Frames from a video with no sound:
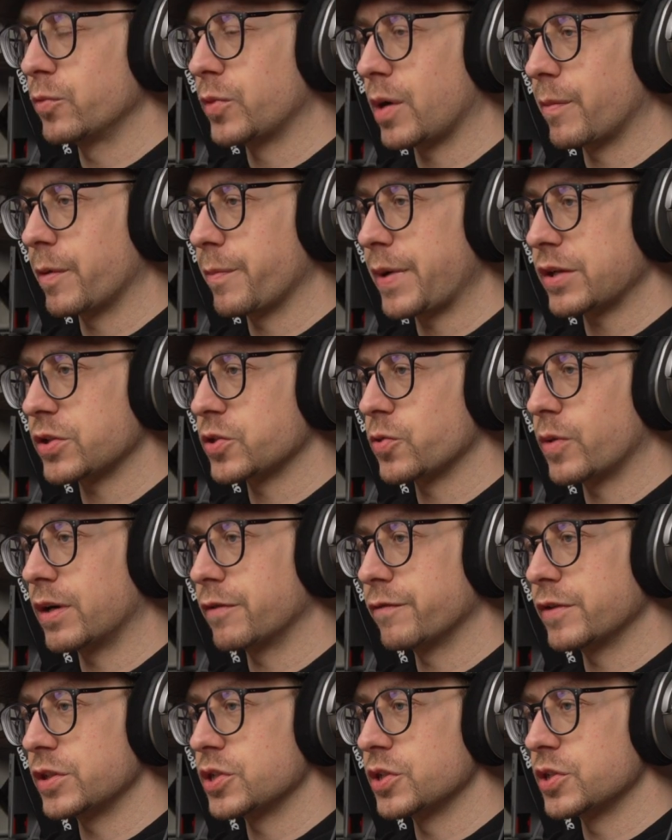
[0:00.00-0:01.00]
arm about
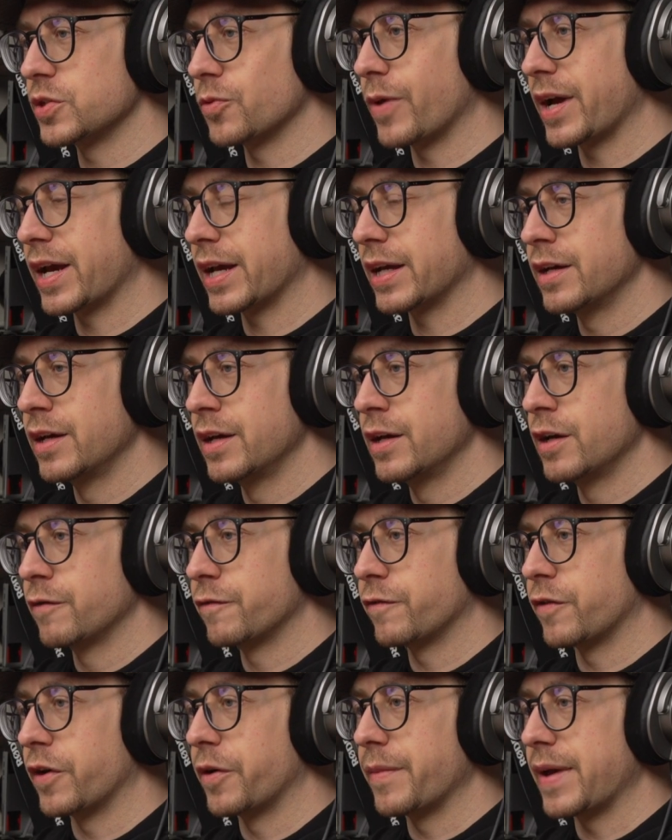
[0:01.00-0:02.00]
12 inches away
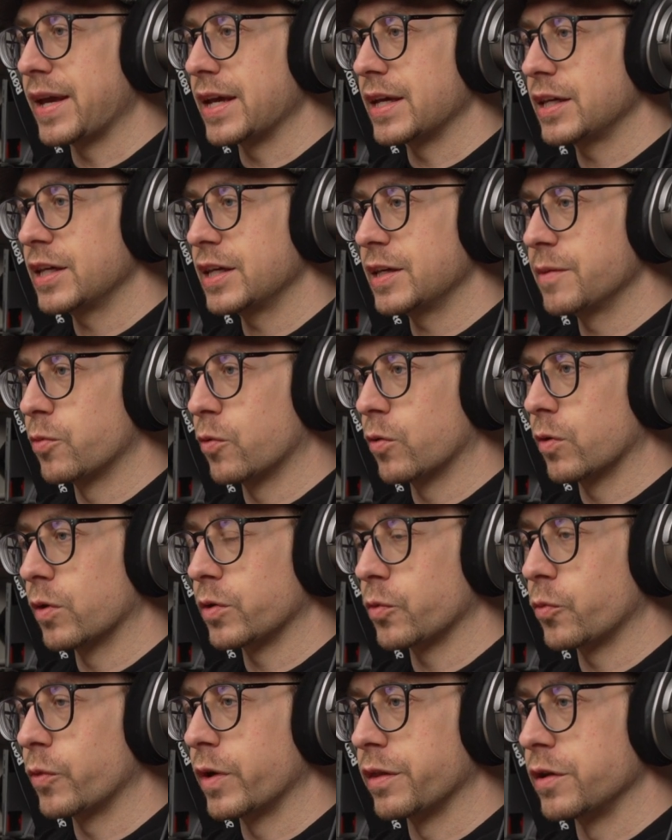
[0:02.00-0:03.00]
from a
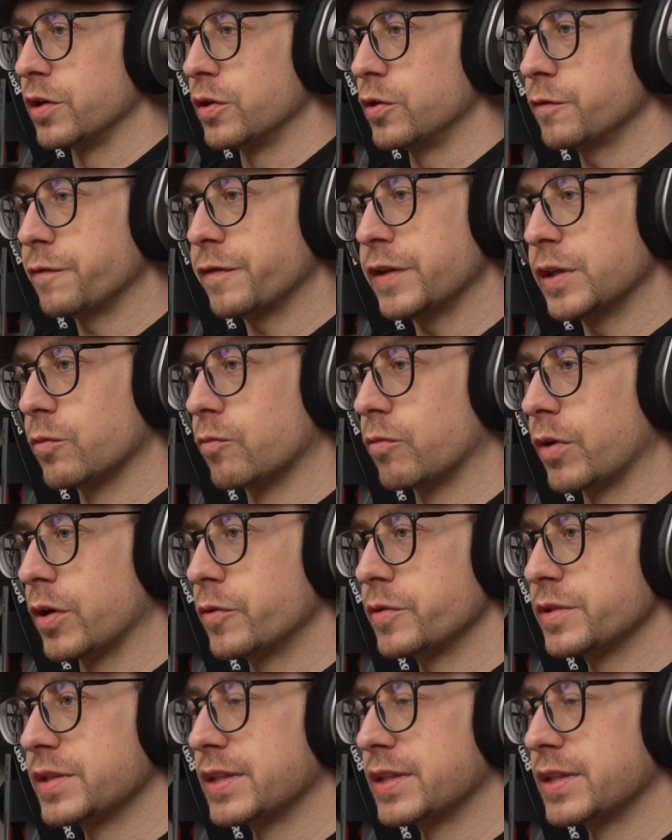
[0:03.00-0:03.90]
keyboard with Newfie Rose